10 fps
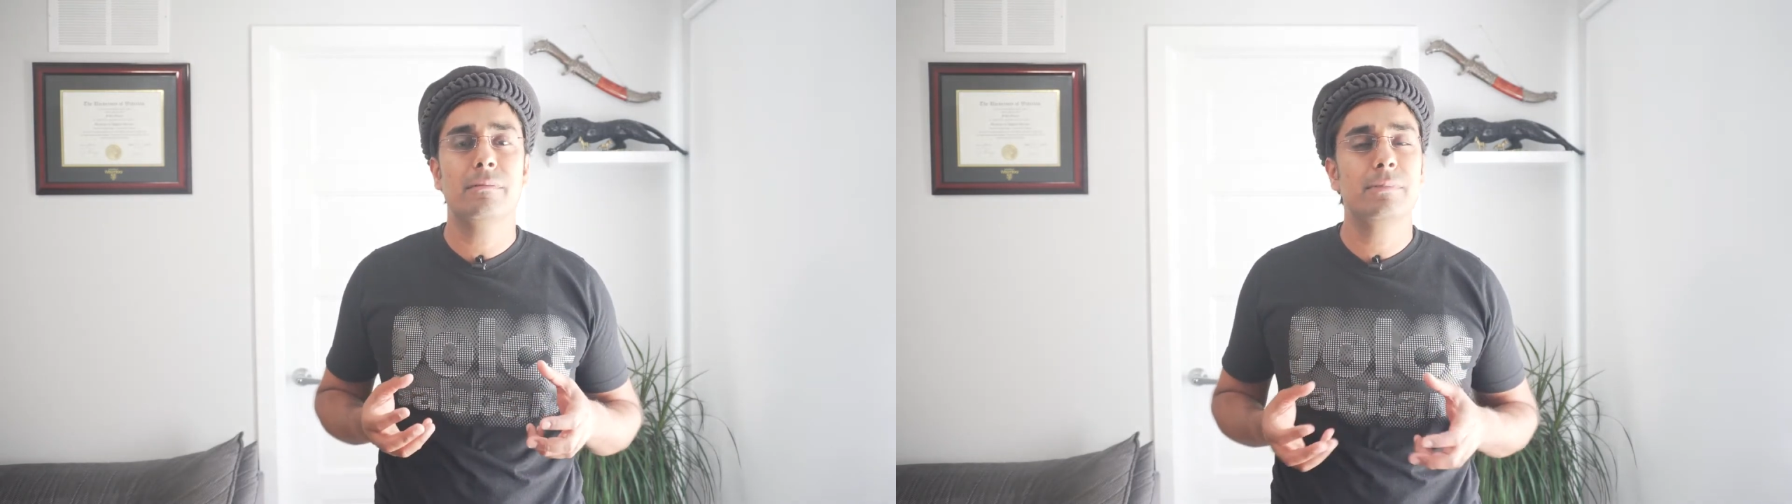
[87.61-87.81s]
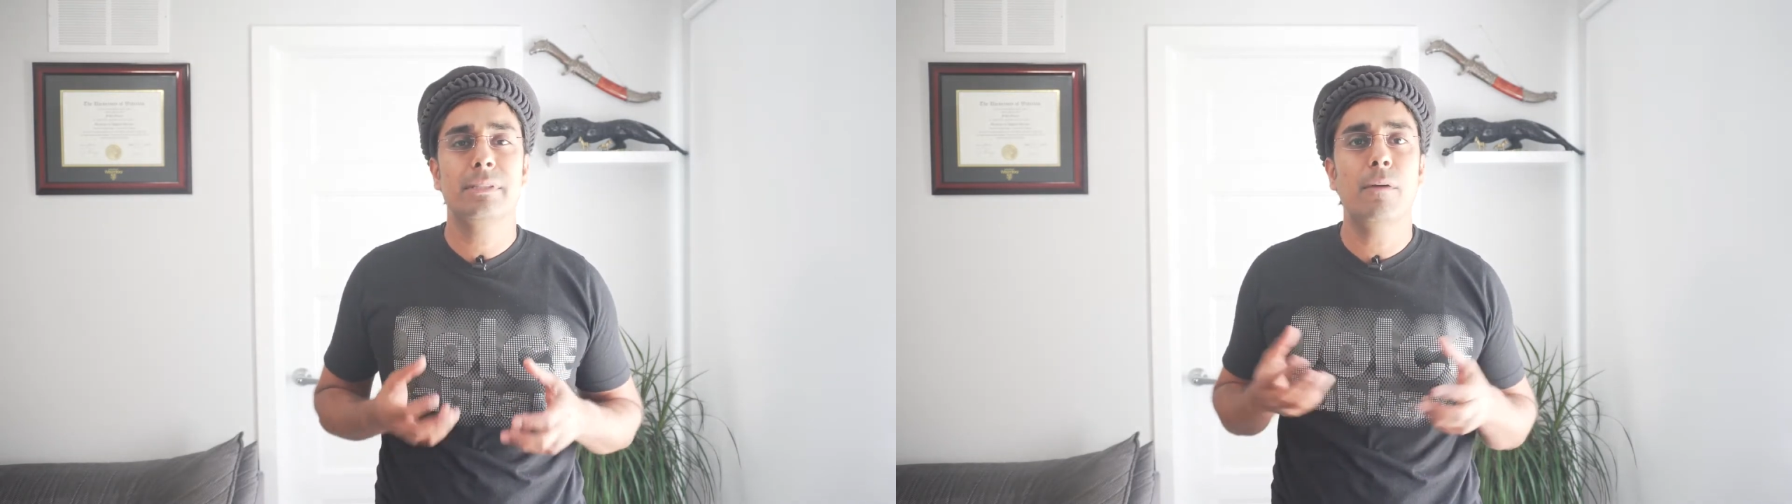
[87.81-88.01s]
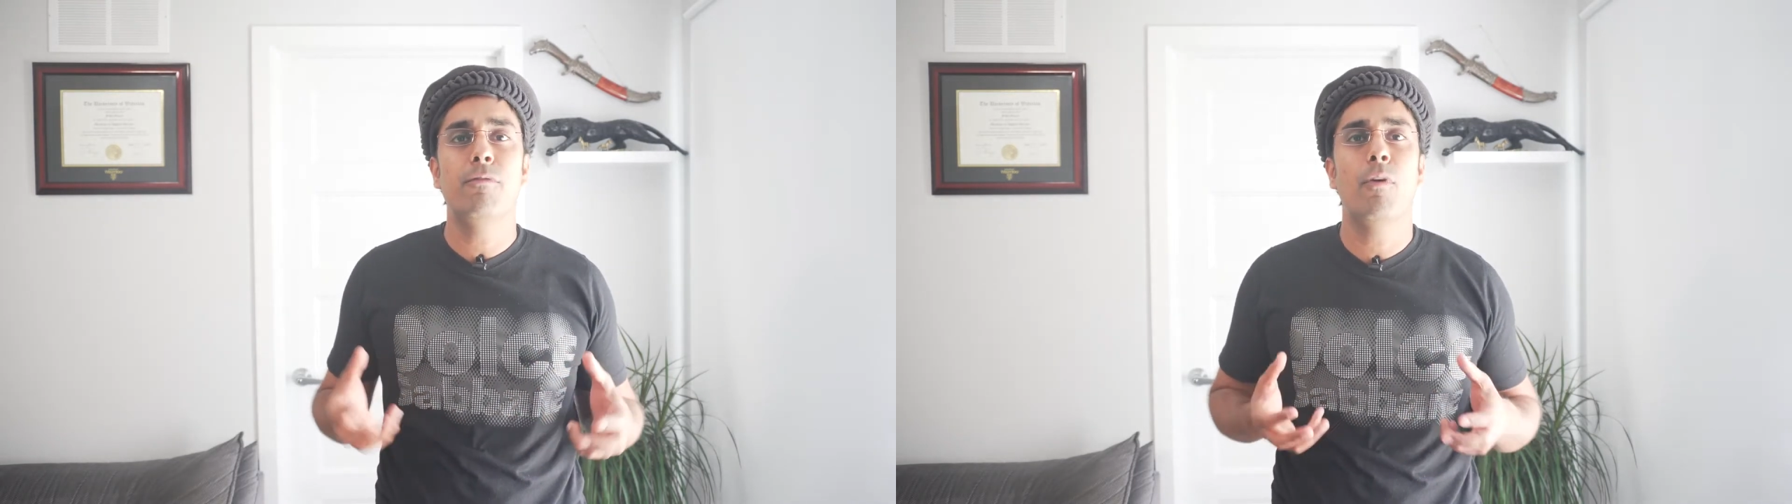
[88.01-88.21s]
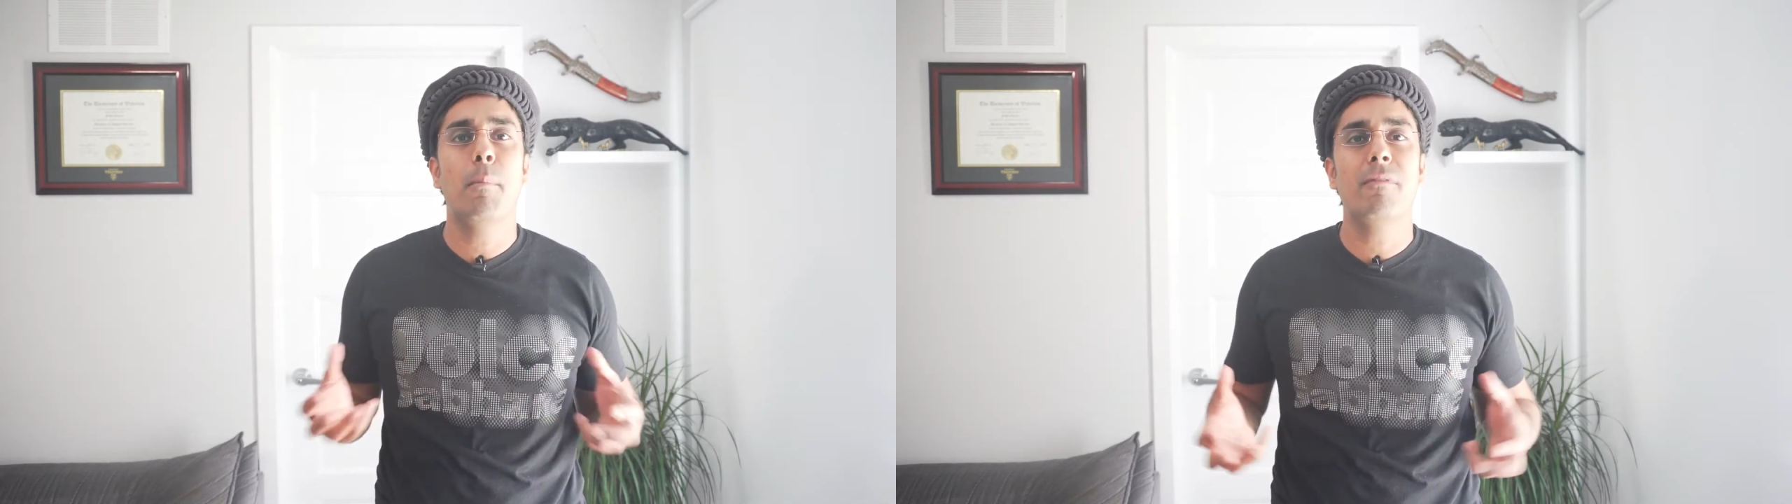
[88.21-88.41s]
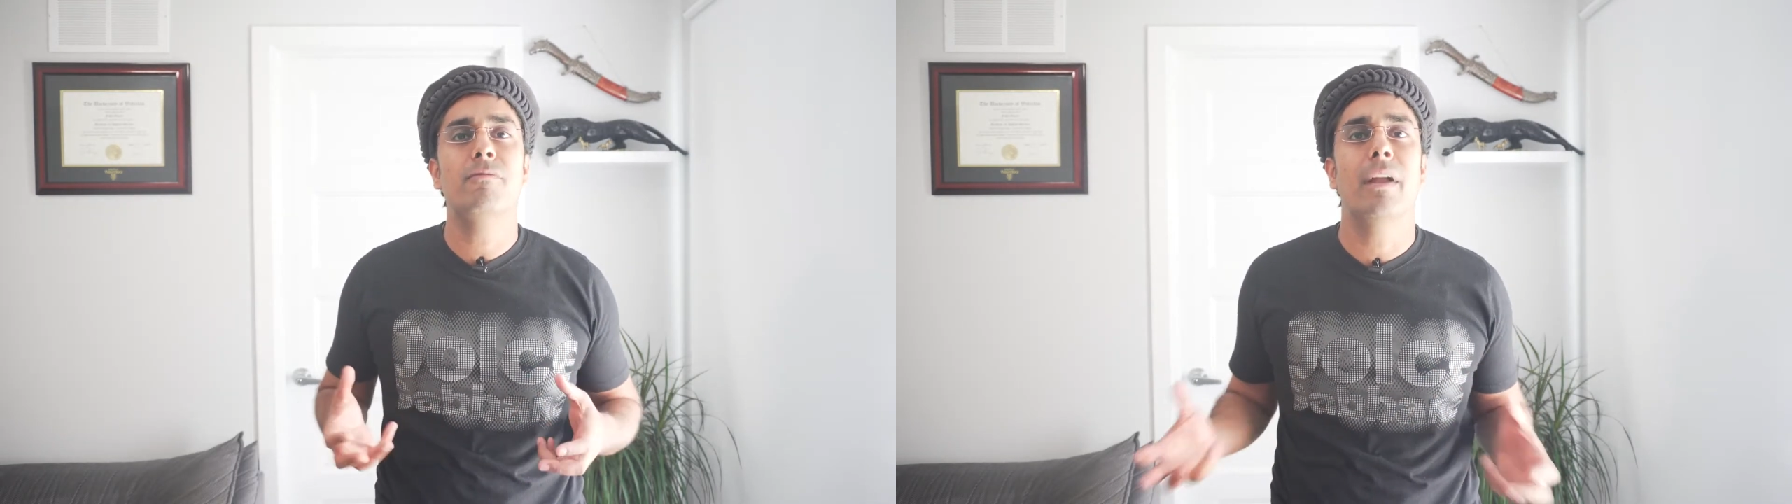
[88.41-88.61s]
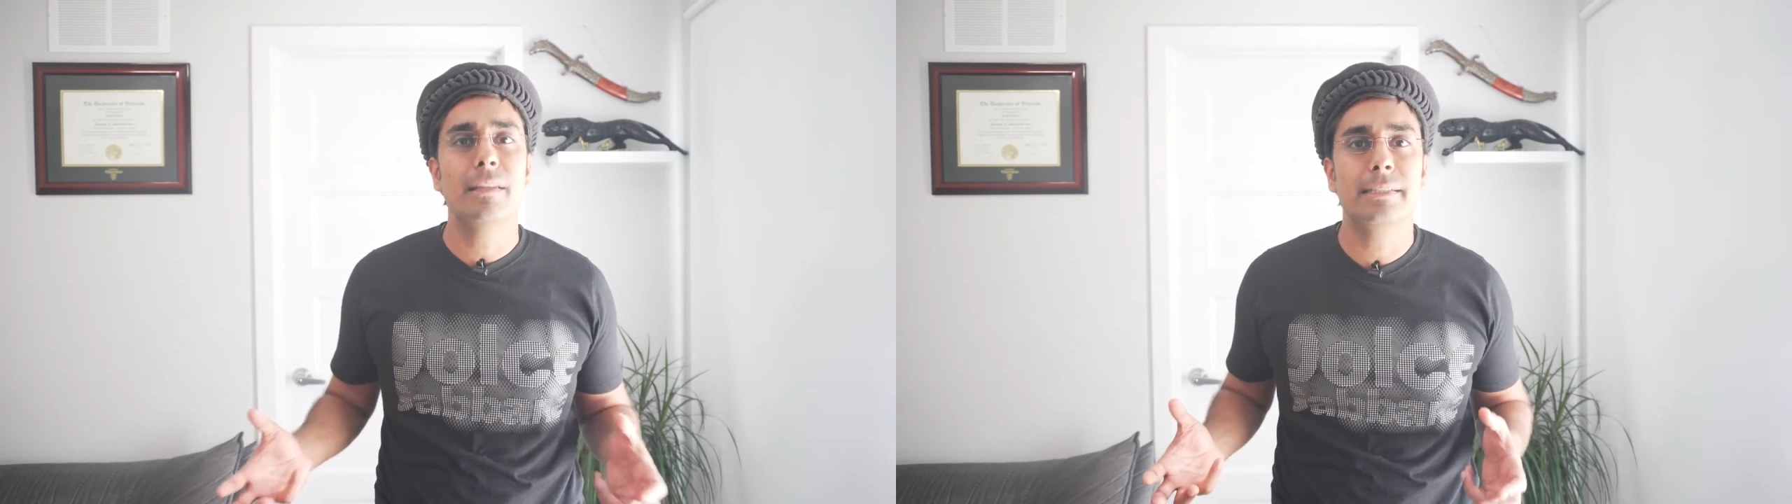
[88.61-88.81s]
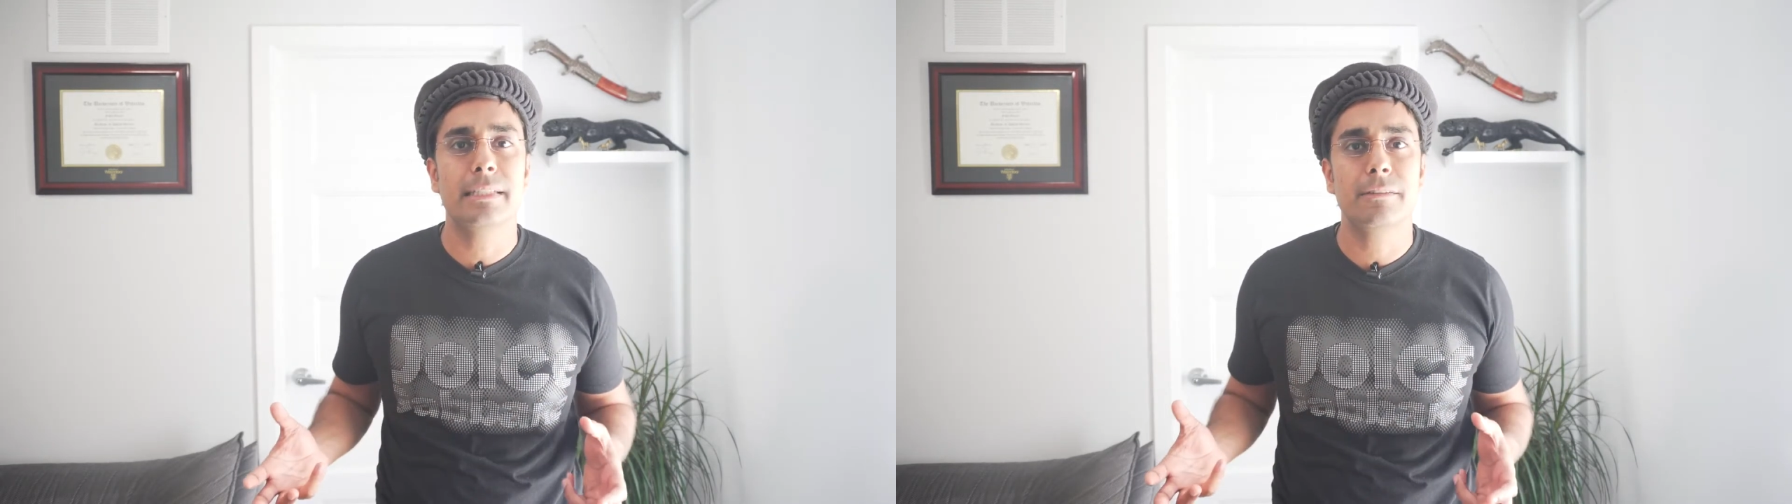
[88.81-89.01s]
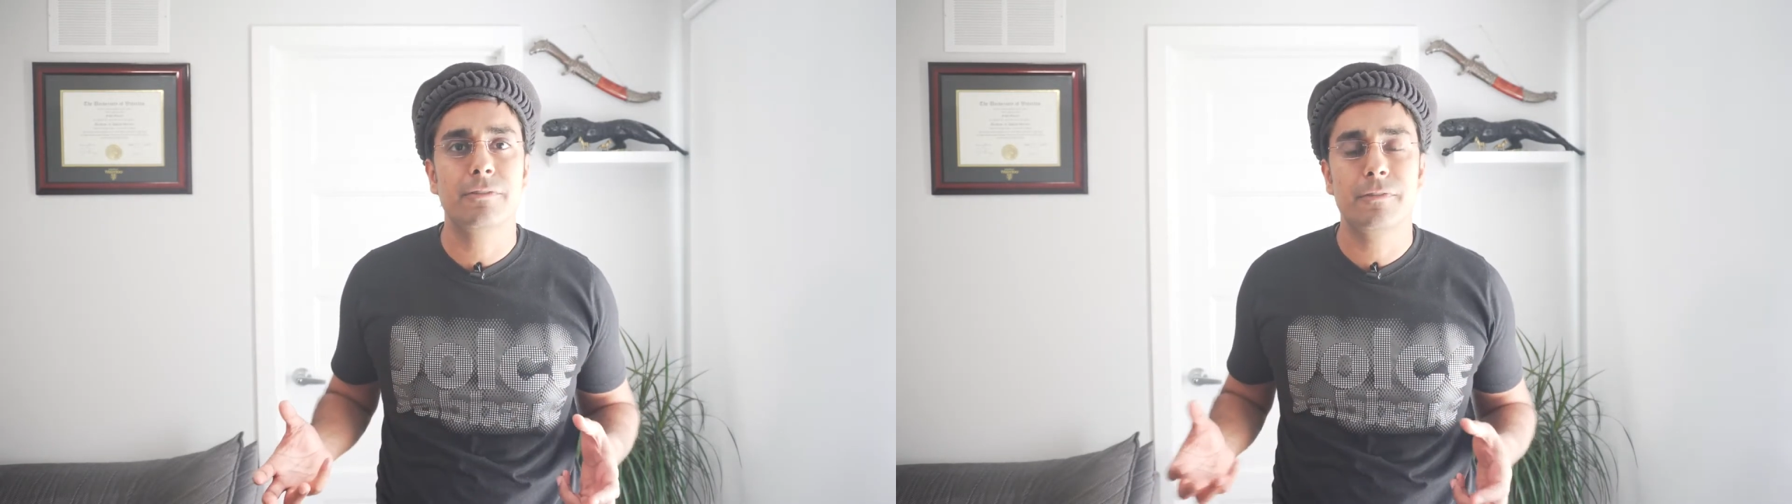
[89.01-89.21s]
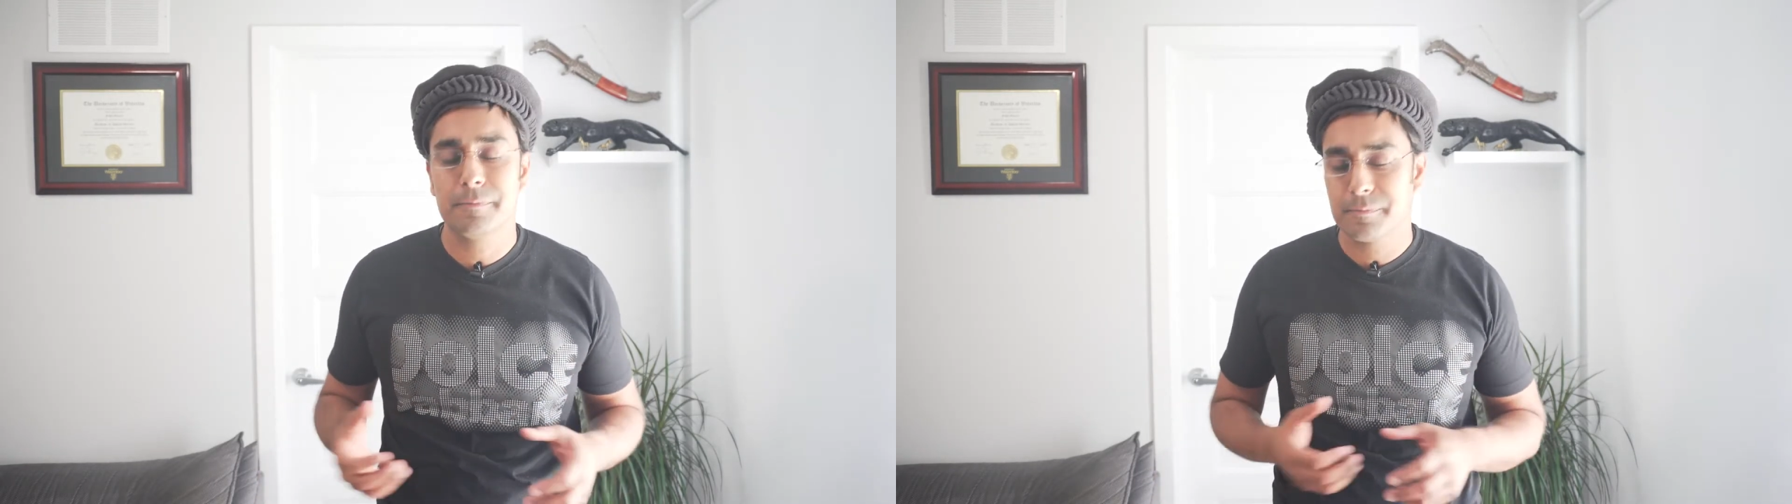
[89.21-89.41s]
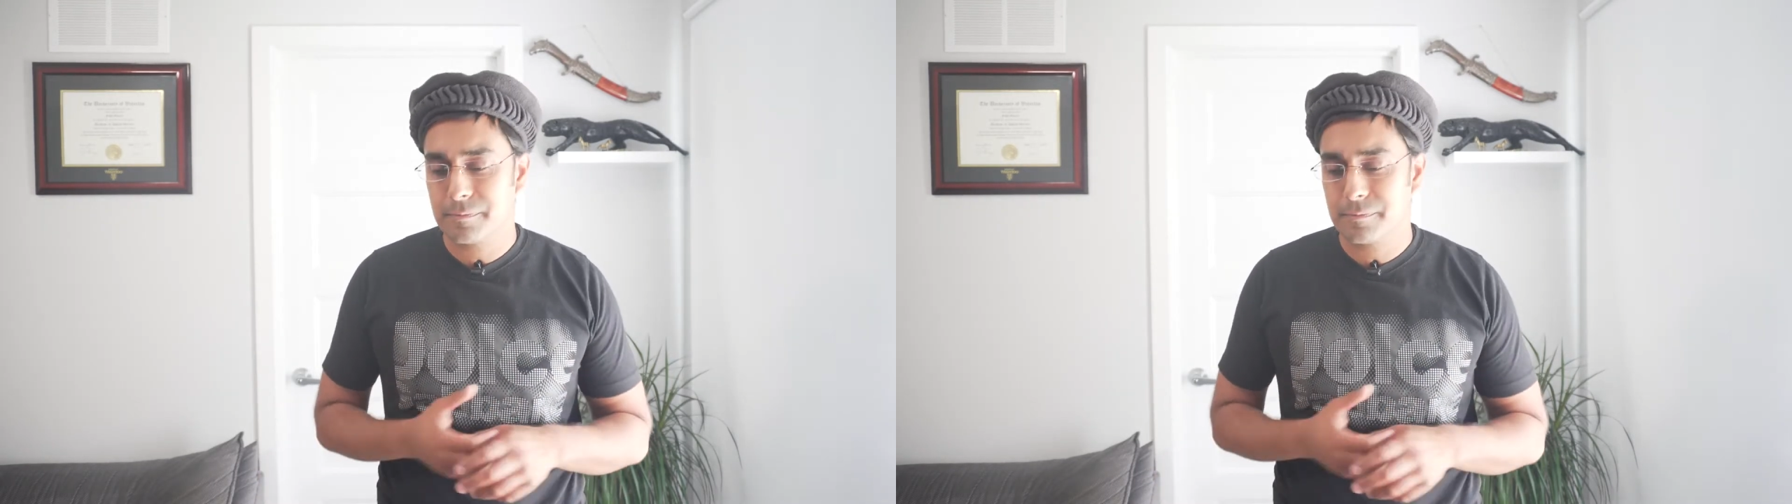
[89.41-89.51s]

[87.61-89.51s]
some form of relative,